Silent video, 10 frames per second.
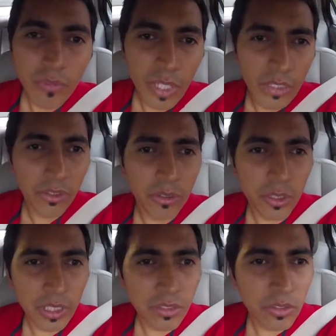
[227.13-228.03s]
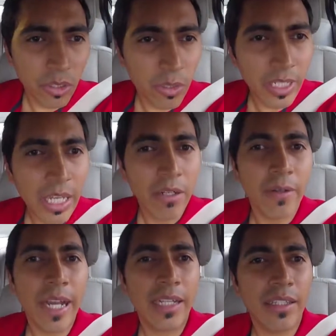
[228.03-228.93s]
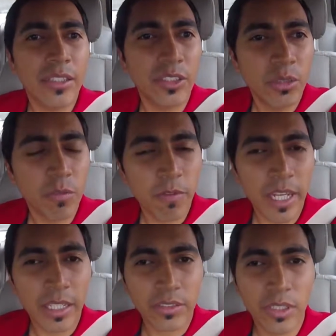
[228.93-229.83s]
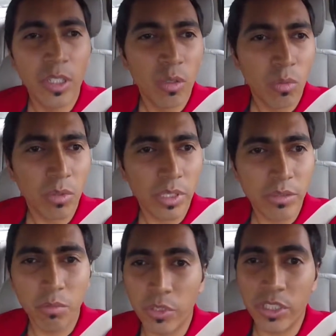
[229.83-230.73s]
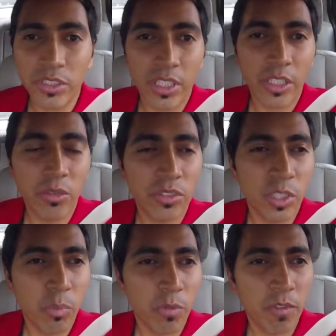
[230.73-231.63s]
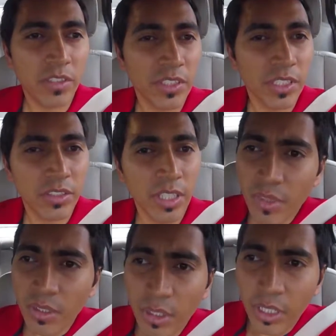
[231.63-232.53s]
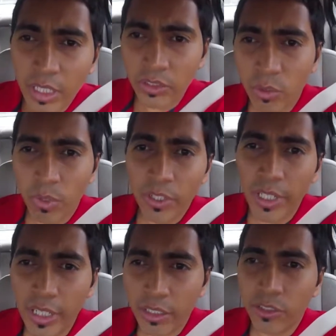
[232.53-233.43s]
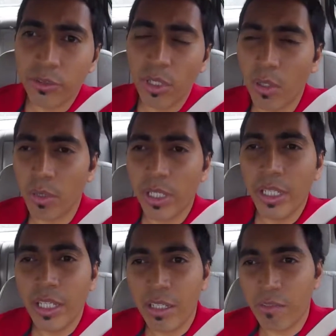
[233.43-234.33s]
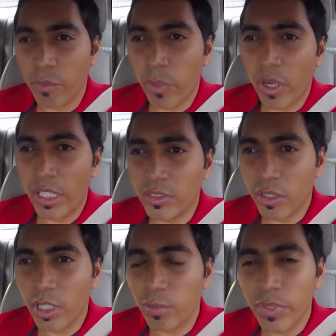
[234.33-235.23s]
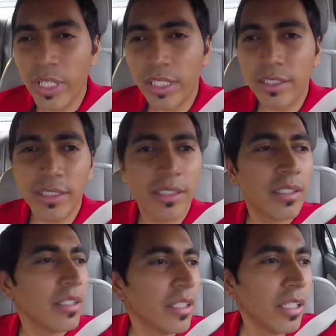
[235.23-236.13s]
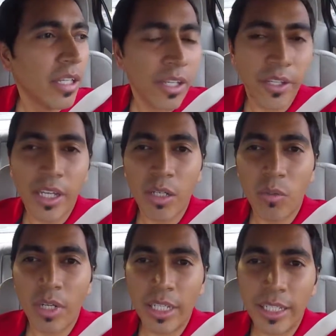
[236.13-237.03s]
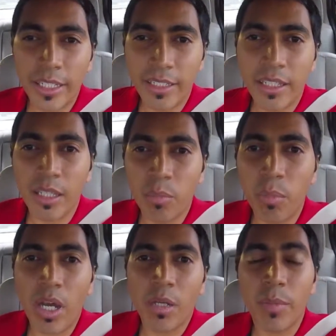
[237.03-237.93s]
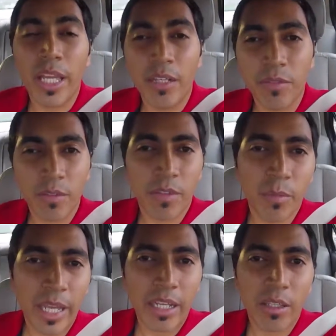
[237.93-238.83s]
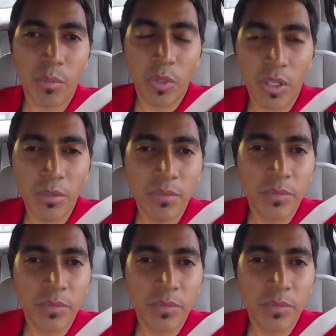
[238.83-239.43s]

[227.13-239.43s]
And so to counteract these two effects, we're just going to use simple physics. And so when you're hitting a stroke, if the ball has already peaked, you're going to want to hit the bottom half of the back of the ball